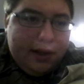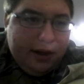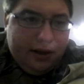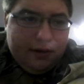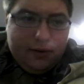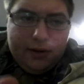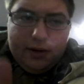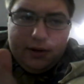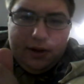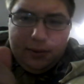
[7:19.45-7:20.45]
and
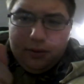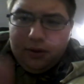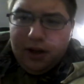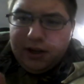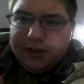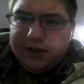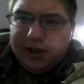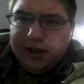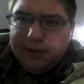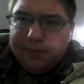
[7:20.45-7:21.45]
it would lock
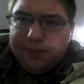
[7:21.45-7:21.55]
shut.